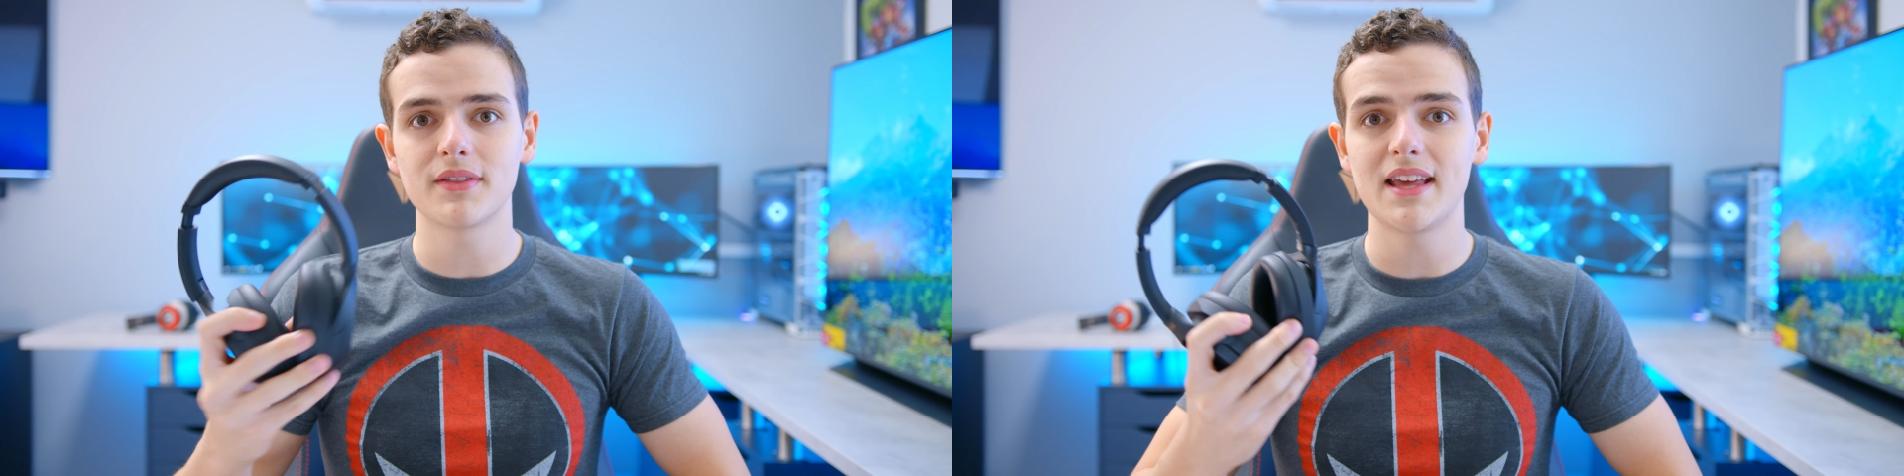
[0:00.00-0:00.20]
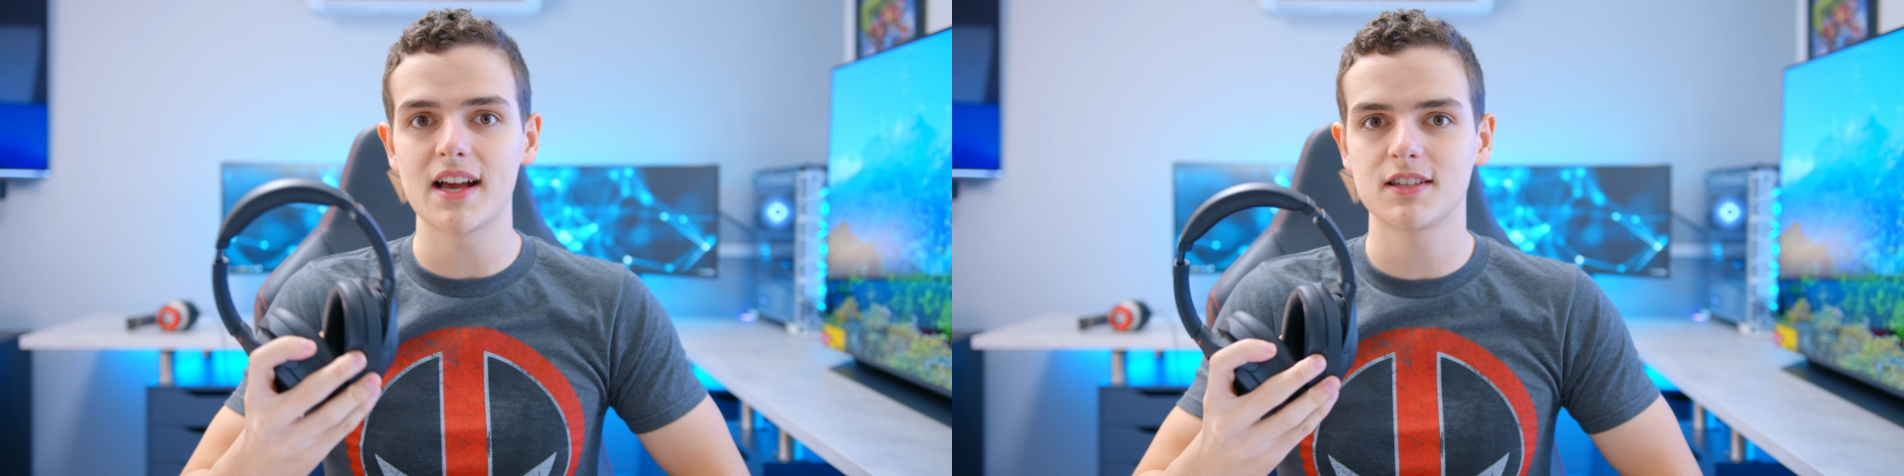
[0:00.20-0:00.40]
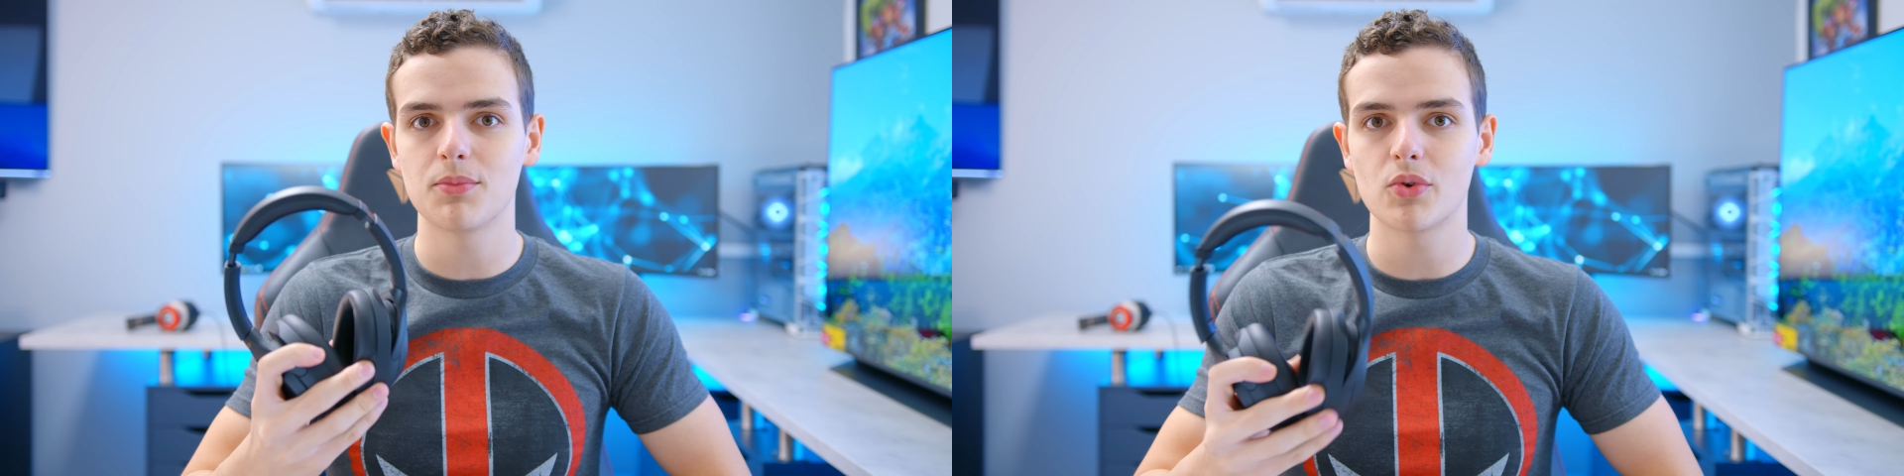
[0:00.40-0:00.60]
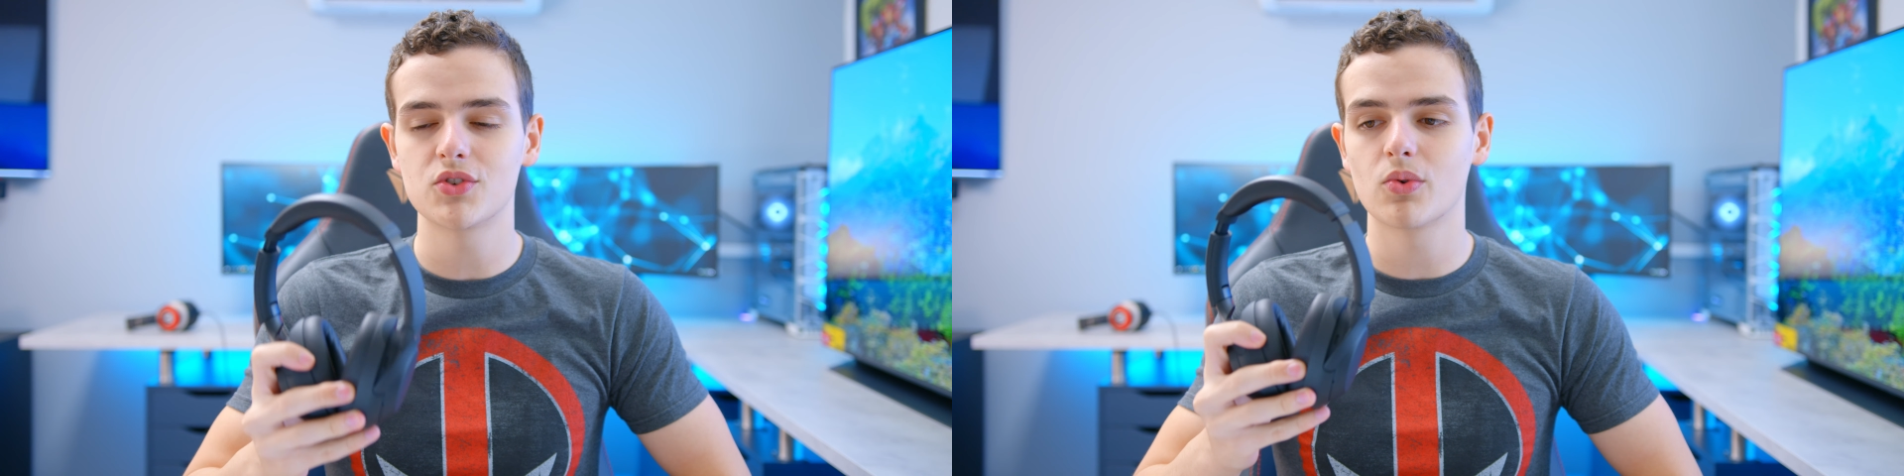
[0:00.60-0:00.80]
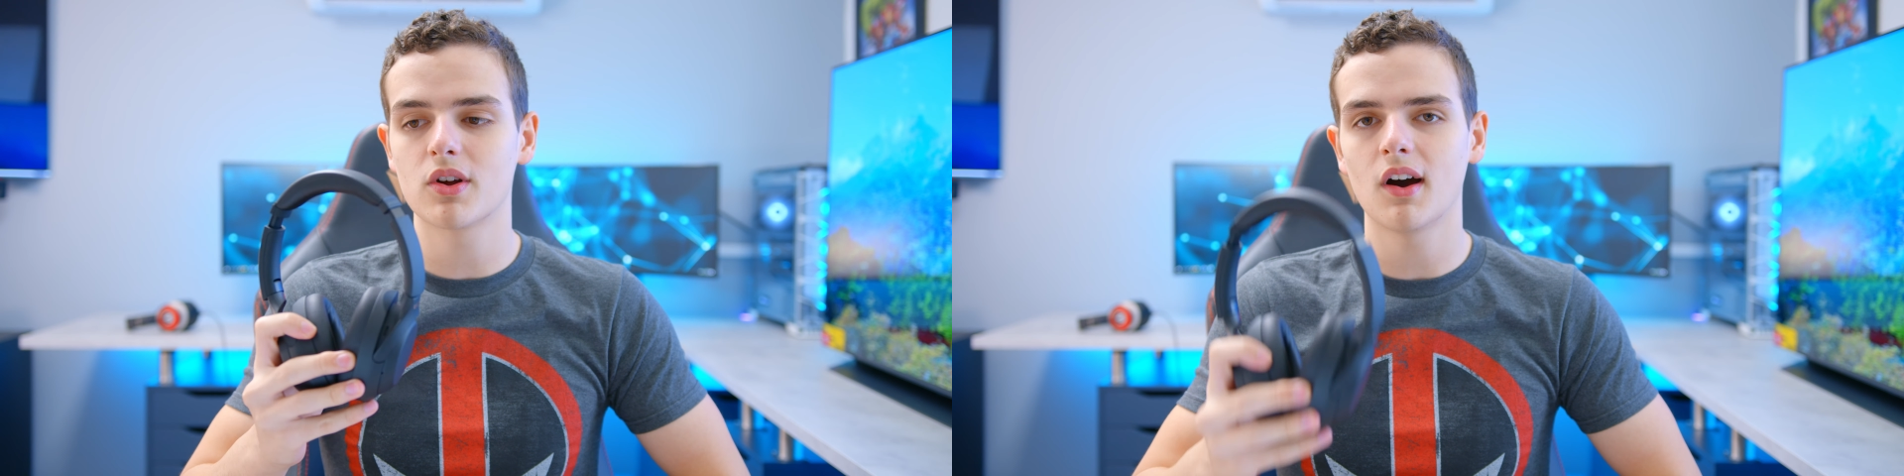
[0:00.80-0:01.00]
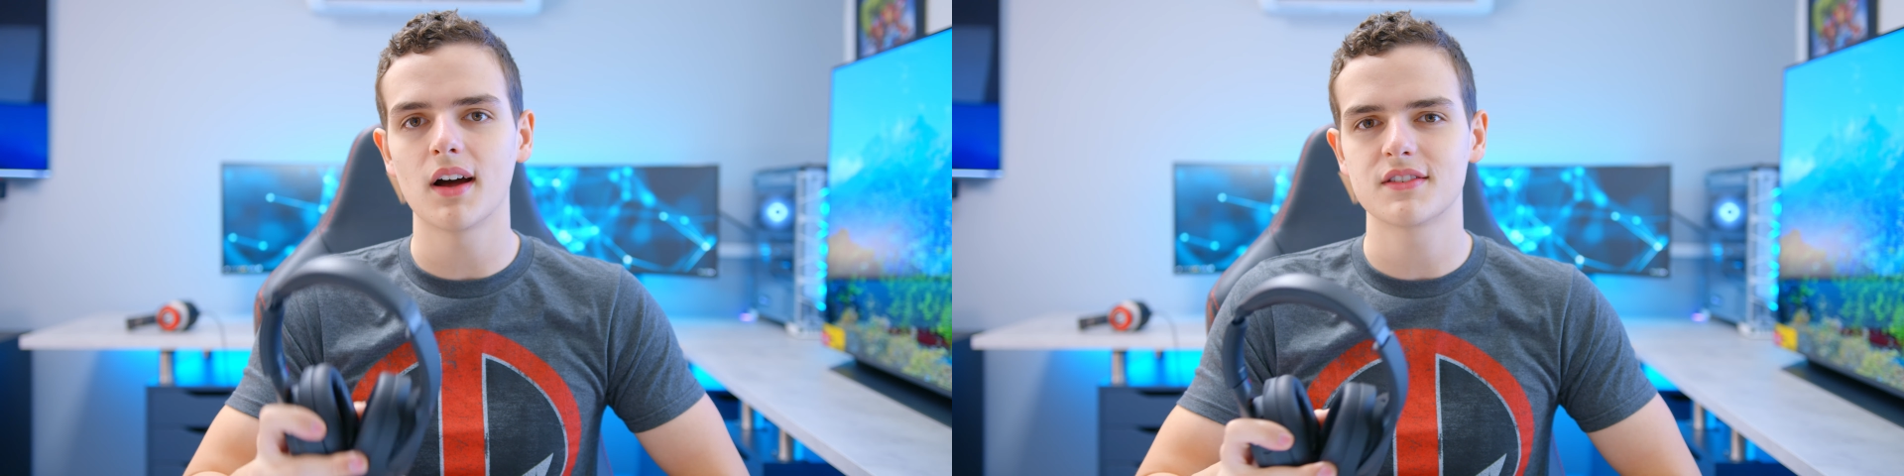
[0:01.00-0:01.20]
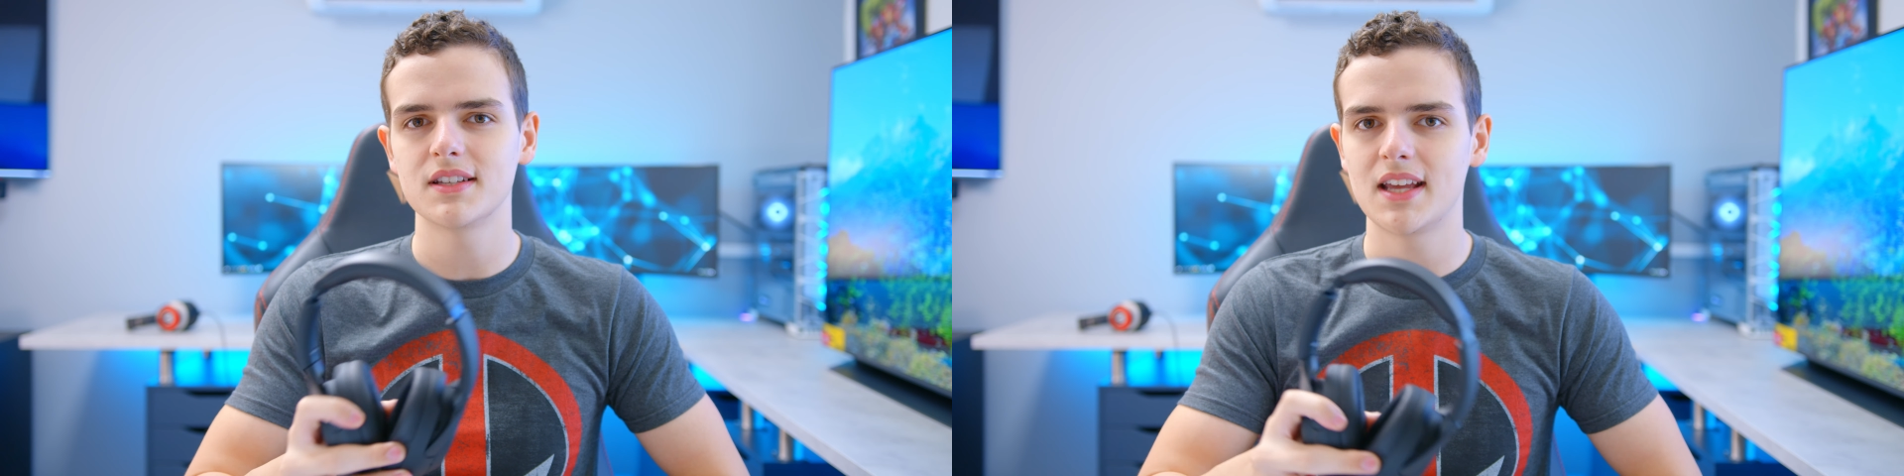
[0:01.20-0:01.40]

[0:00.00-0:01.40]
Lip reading: the XM3s were constantly